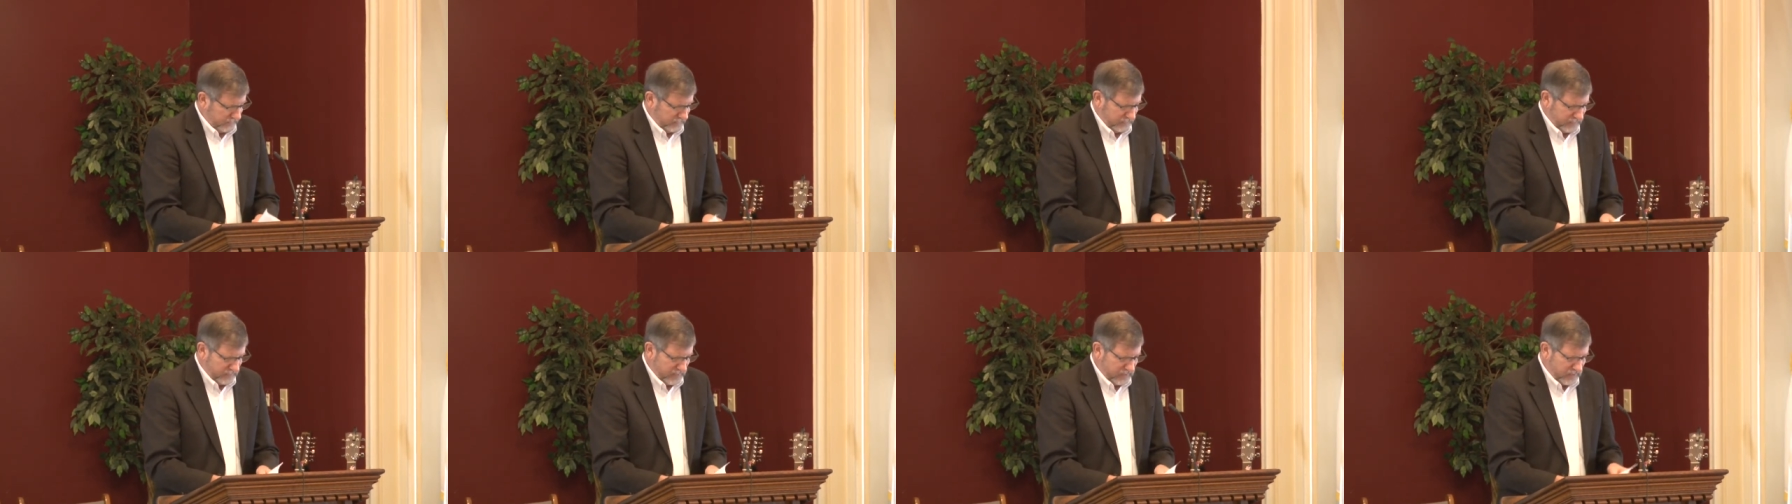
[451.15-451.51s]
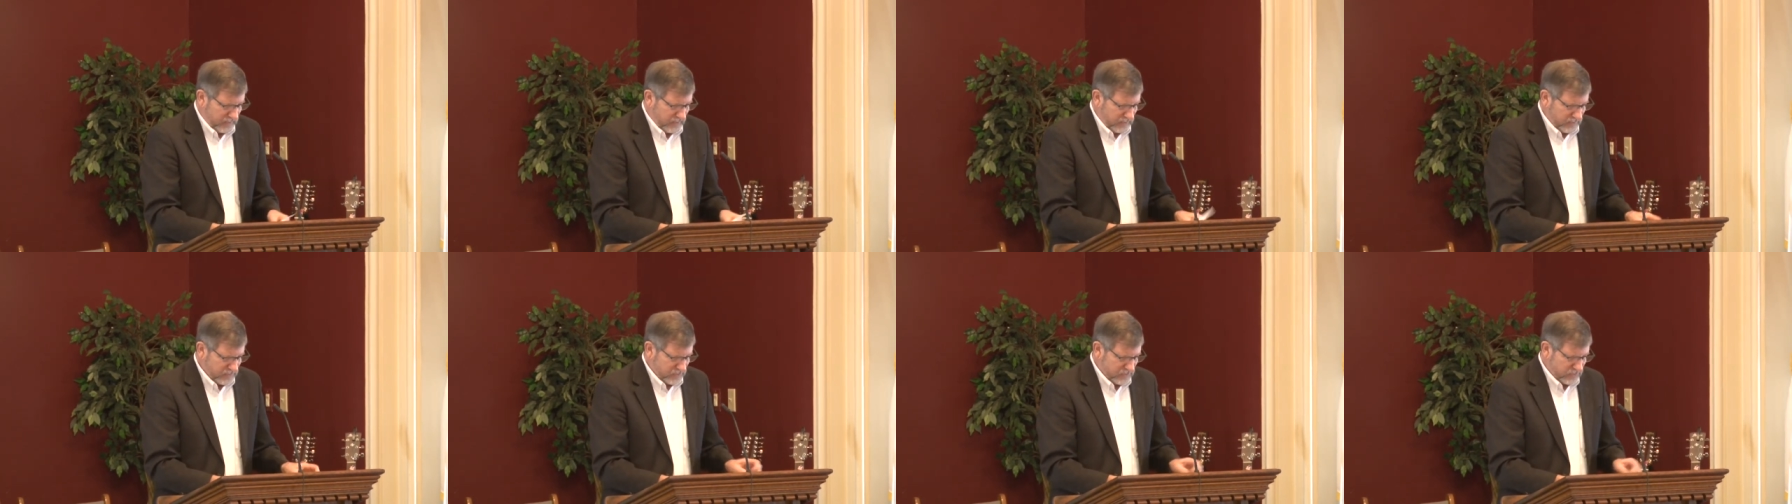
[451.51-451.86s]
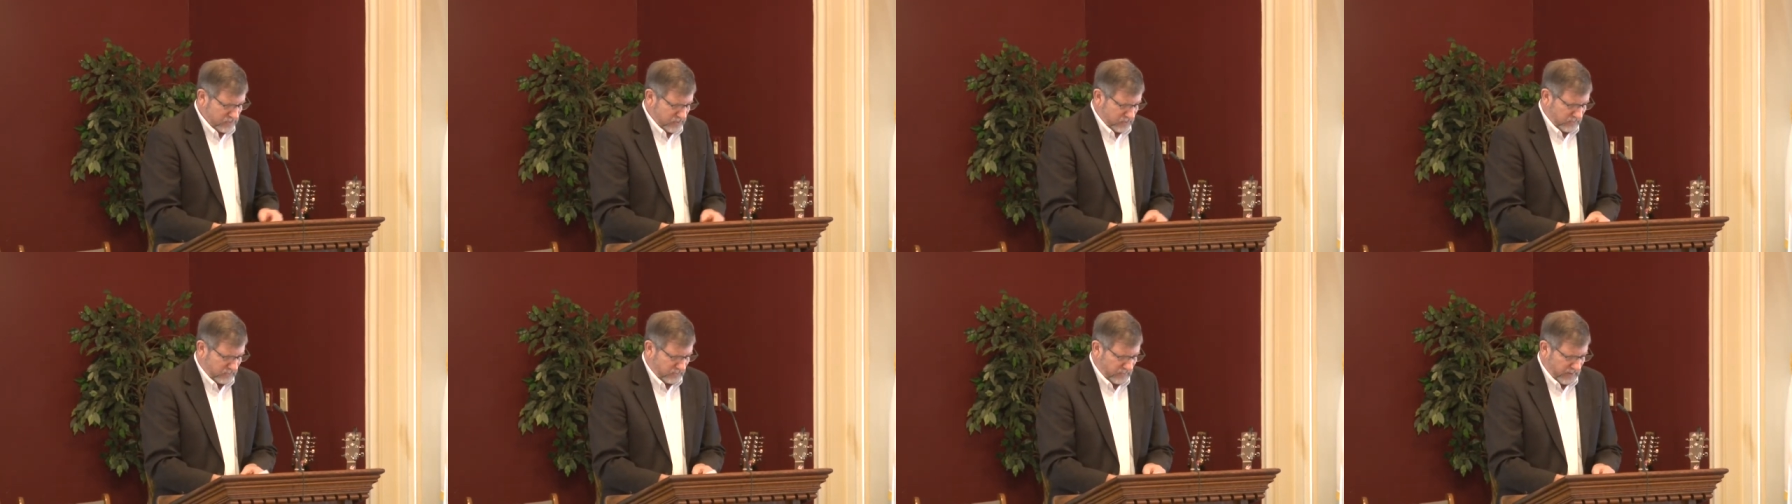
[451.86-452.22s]
Deacons
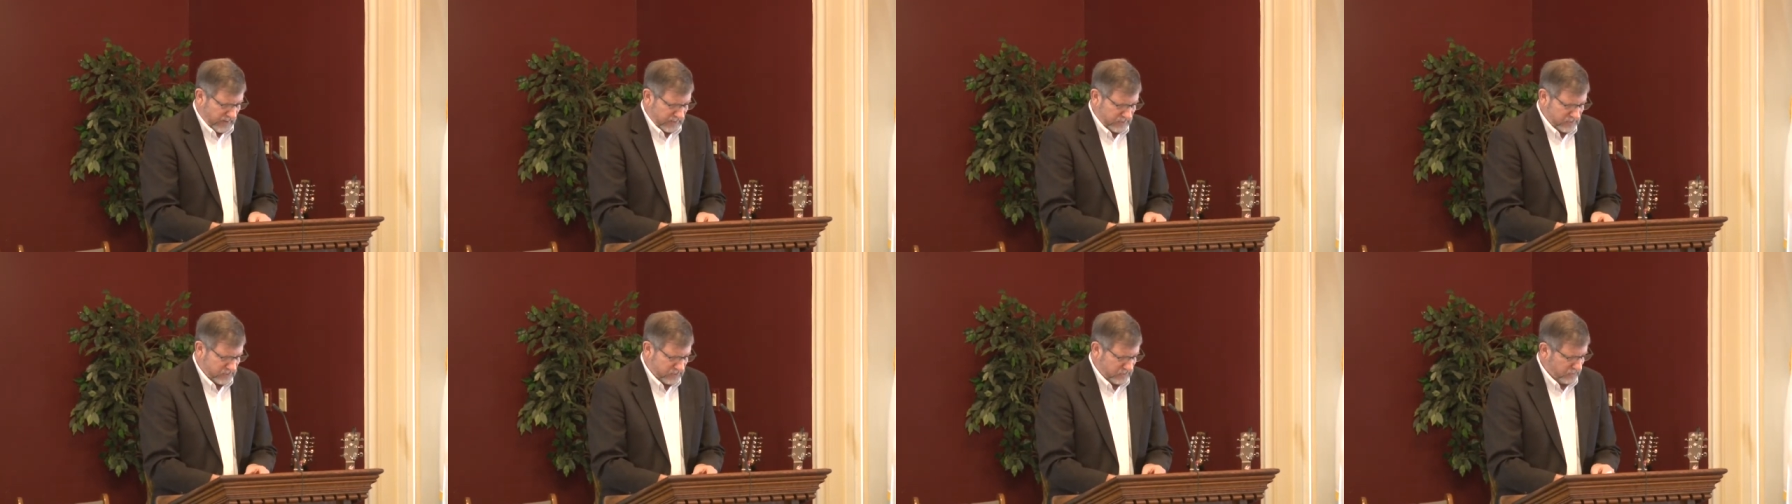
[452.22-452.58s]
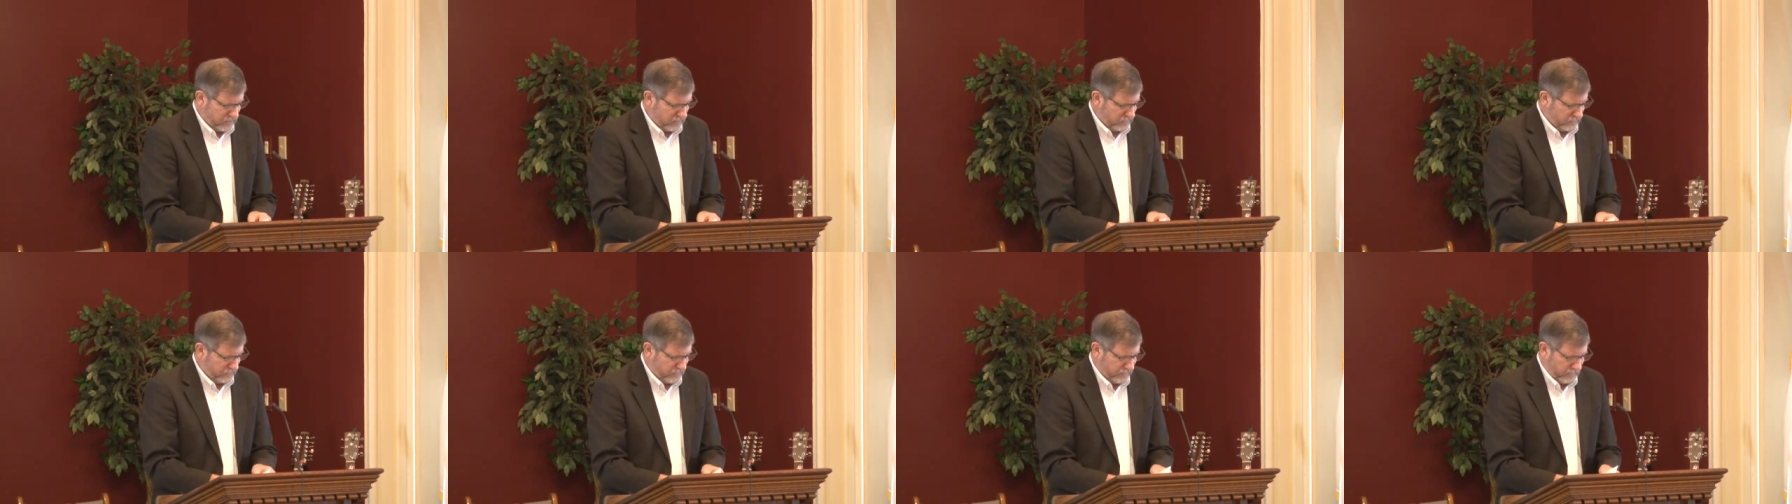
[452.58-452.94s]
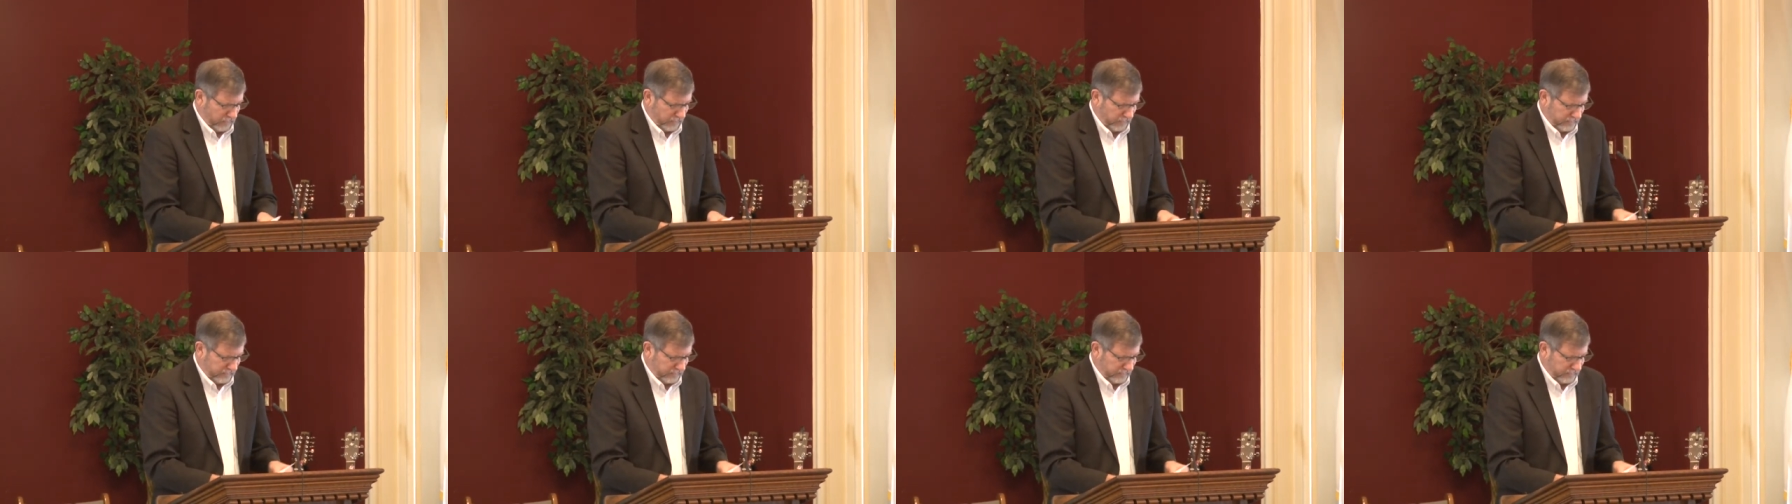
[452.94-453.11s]
to the Rescue.